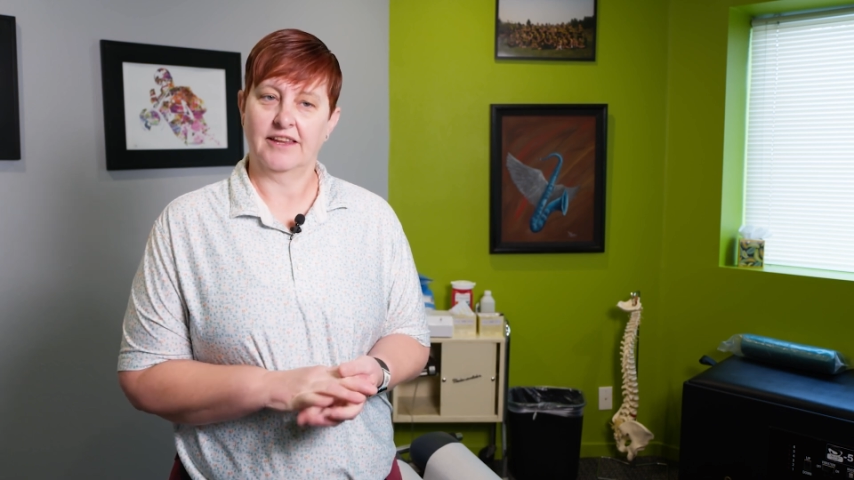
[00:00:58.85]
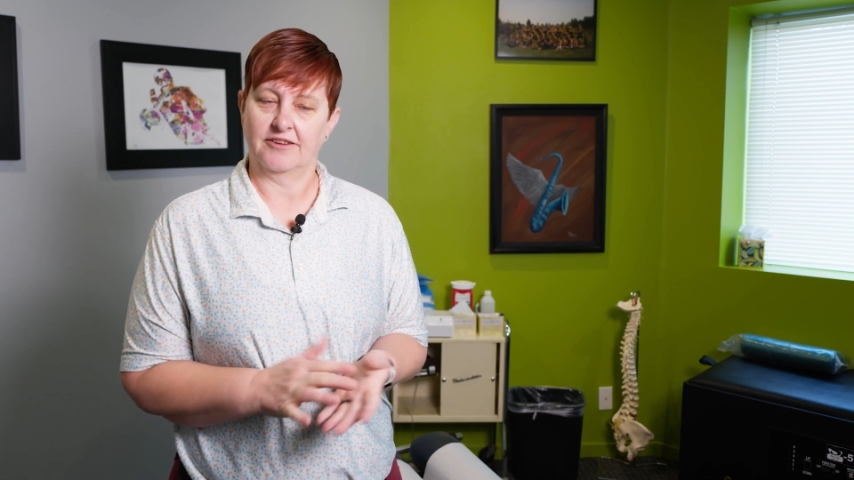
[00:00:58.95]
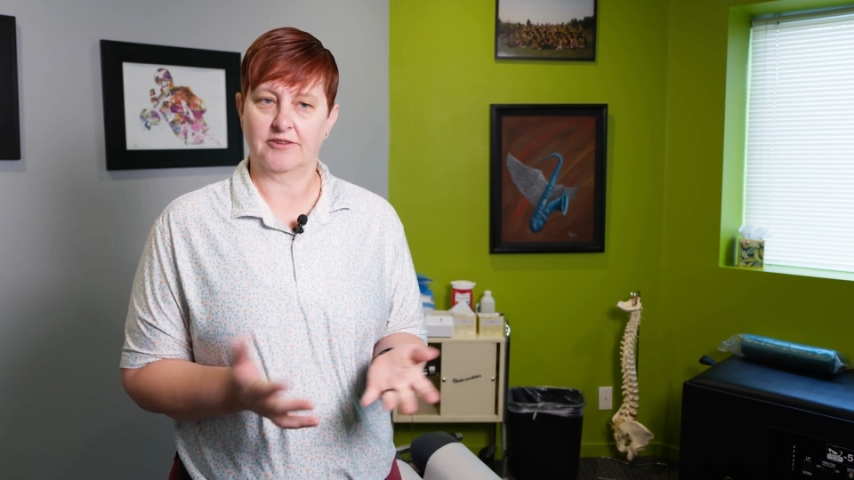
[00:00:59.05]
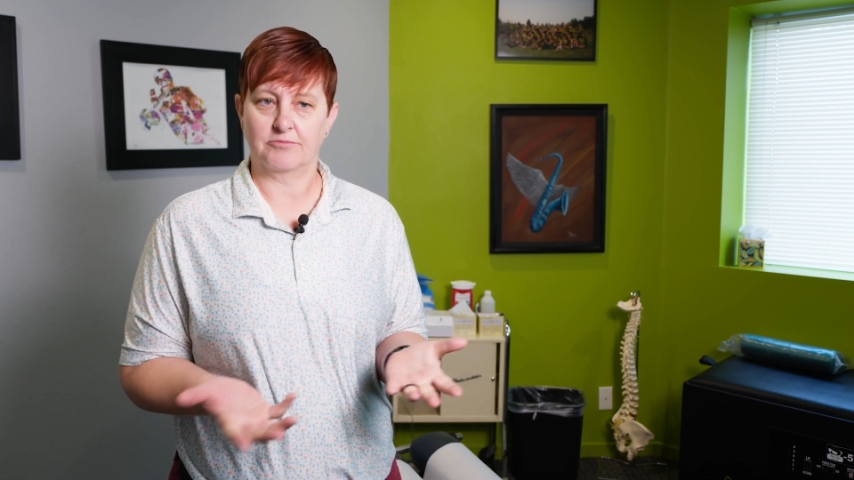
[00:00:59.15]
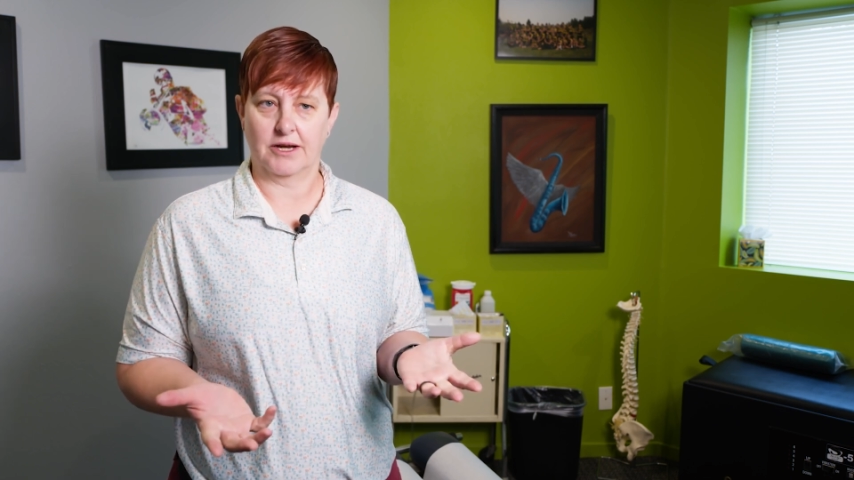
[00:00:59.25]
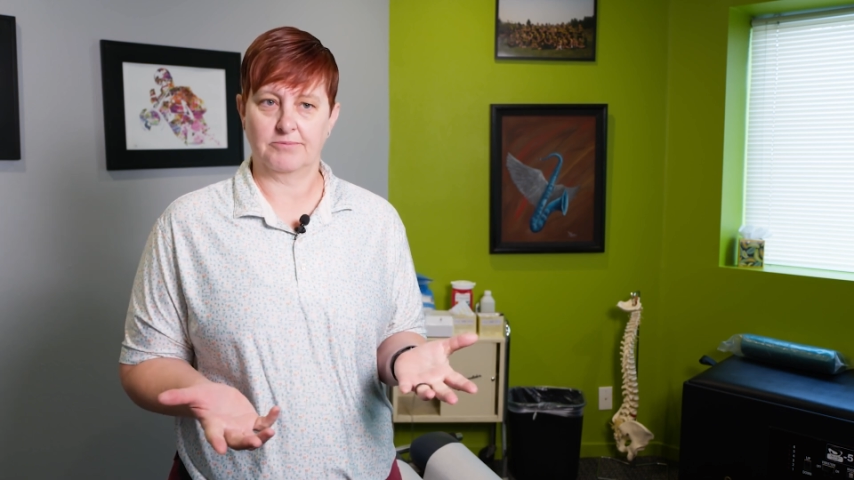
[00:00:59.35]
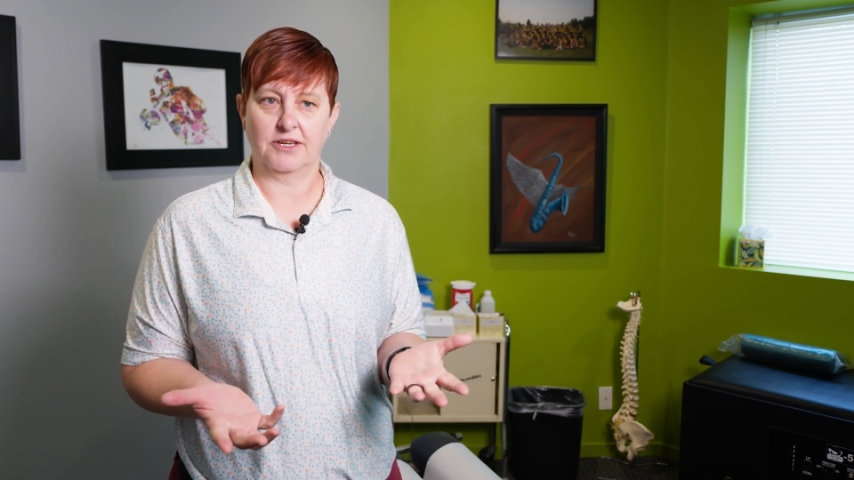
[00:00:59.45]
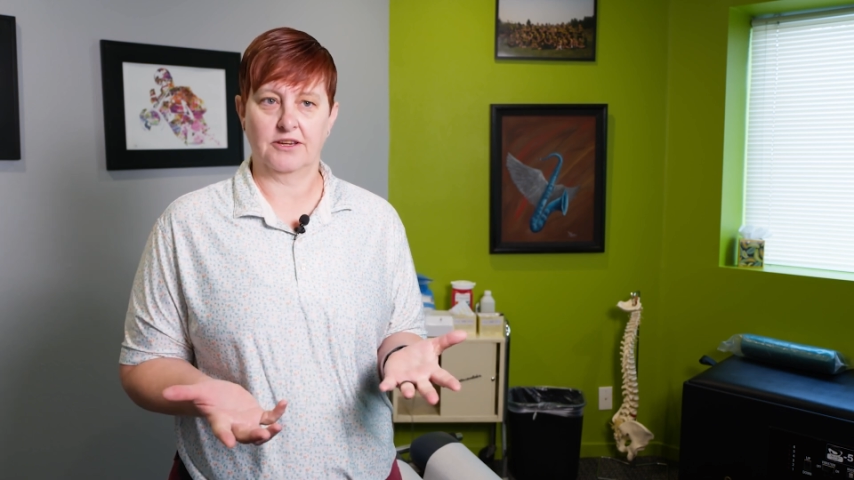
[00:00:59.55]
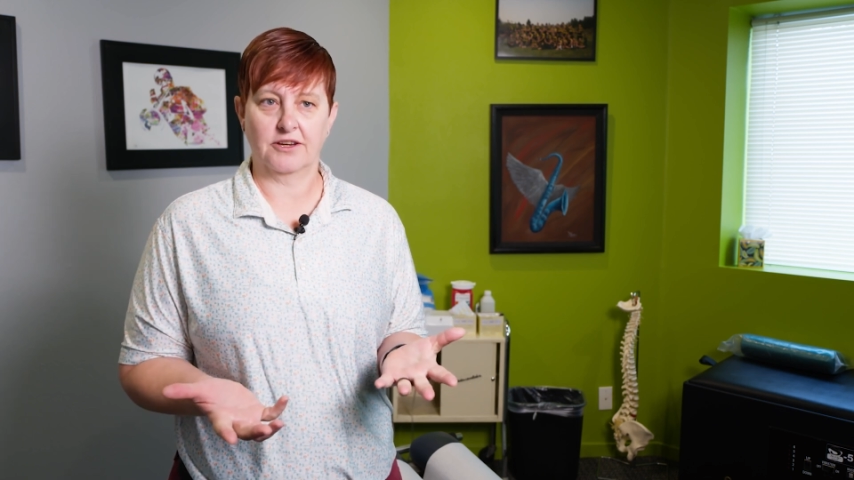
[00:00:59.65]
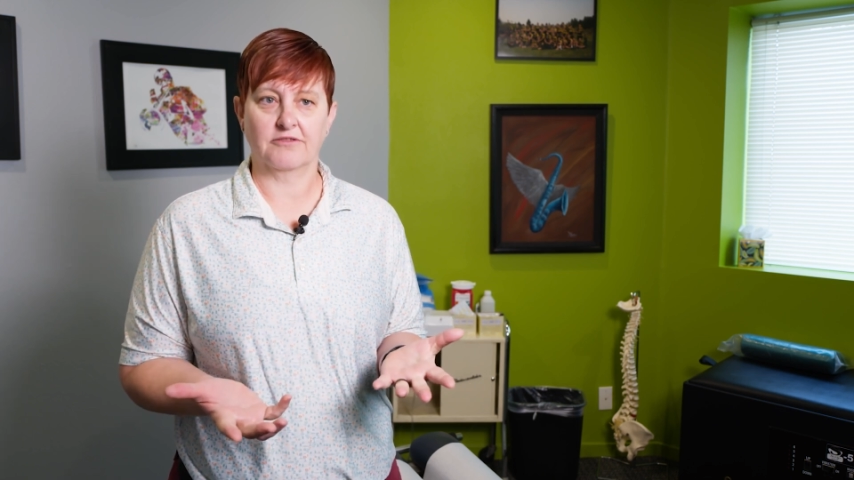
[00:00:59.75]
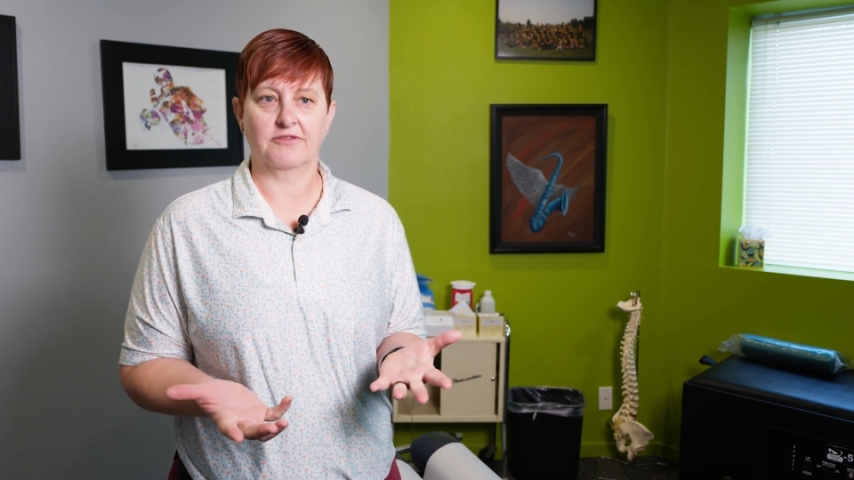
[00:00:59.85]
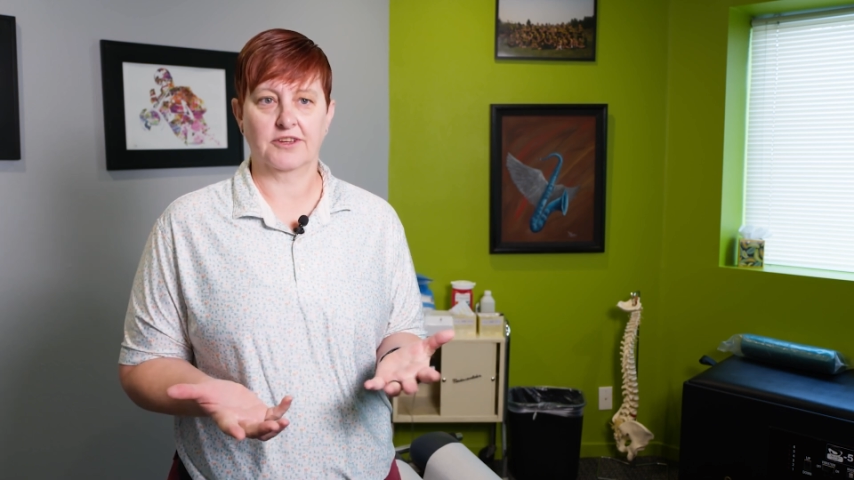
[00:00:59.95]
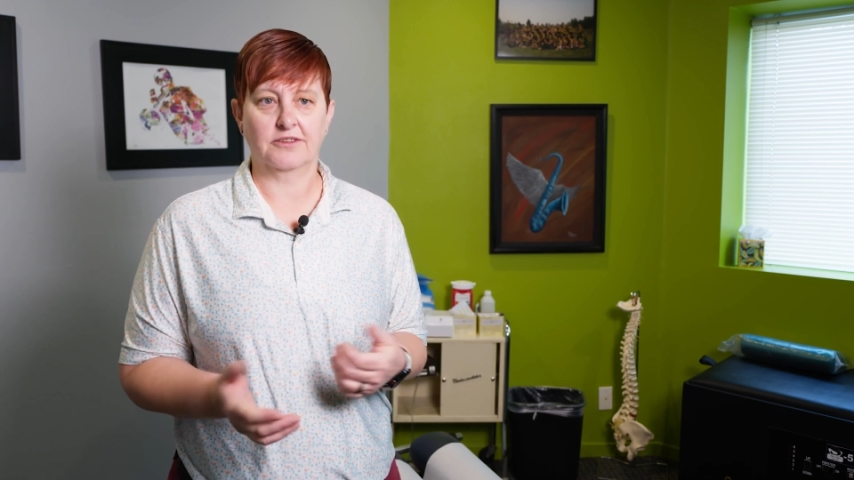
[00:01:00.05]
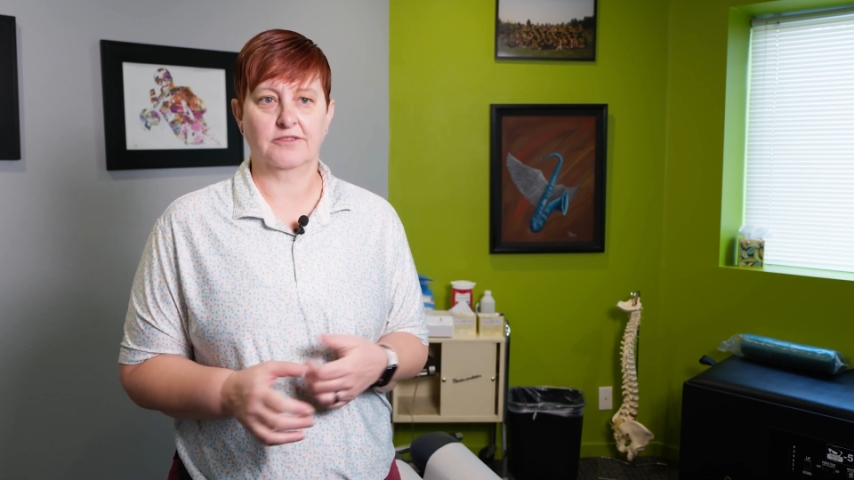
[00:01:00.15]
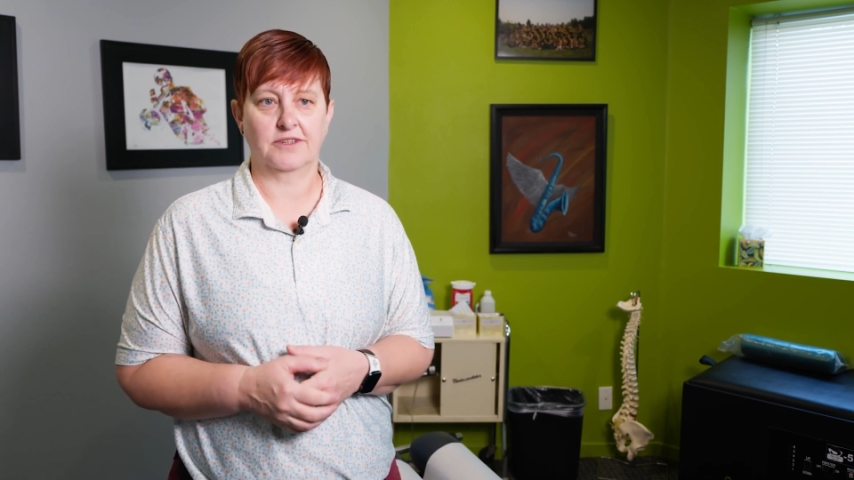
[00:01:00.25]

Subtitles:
That's the popping you hear and feel